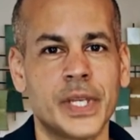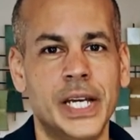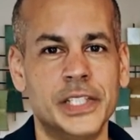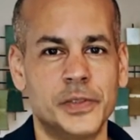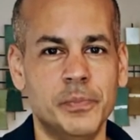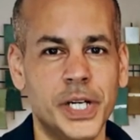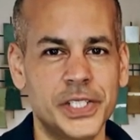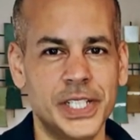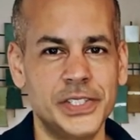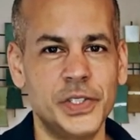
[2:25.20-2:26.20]
as
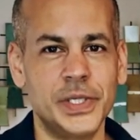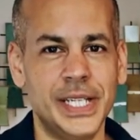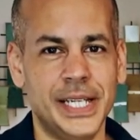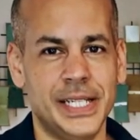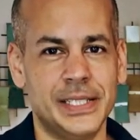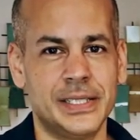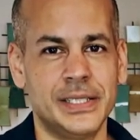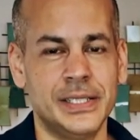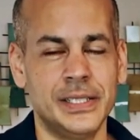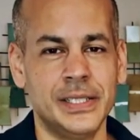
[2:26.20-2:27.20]
much as you can,
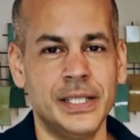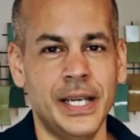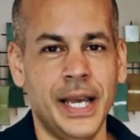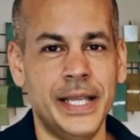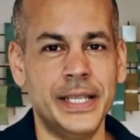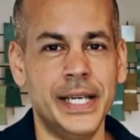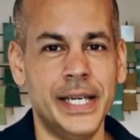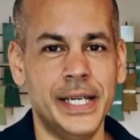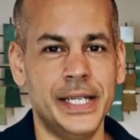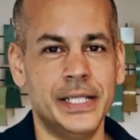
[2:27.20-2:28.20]
and
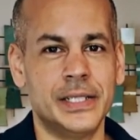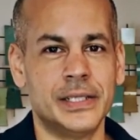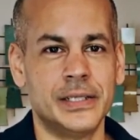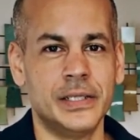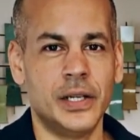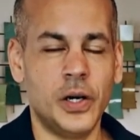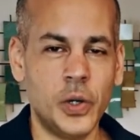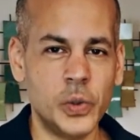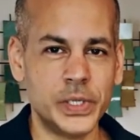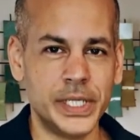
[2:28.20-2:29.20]
then
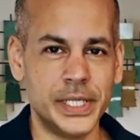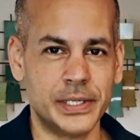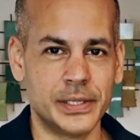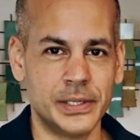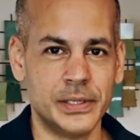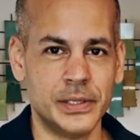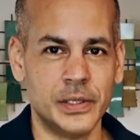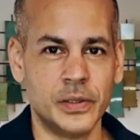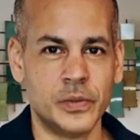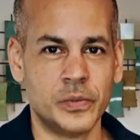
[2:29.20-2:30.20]
hold it
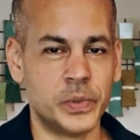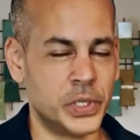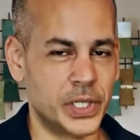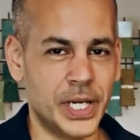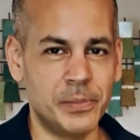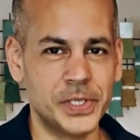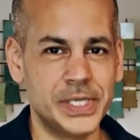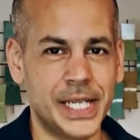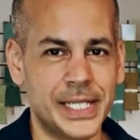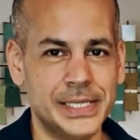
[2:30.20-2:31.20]
for a couple of
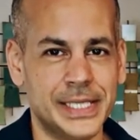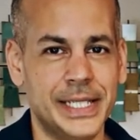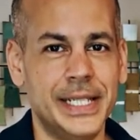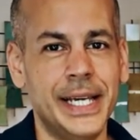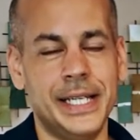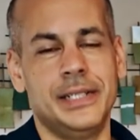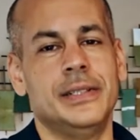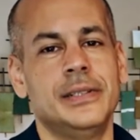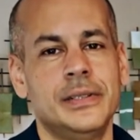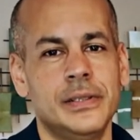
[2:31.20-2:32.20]
seconds and then
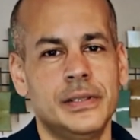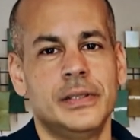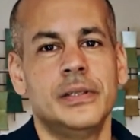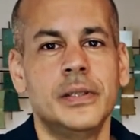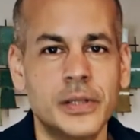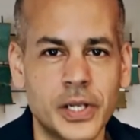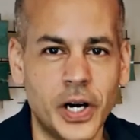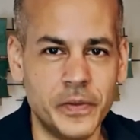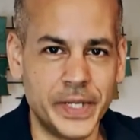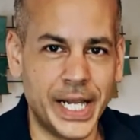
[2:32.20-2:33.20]

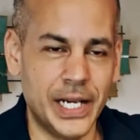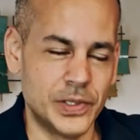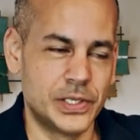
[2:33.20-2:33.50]
cough it out.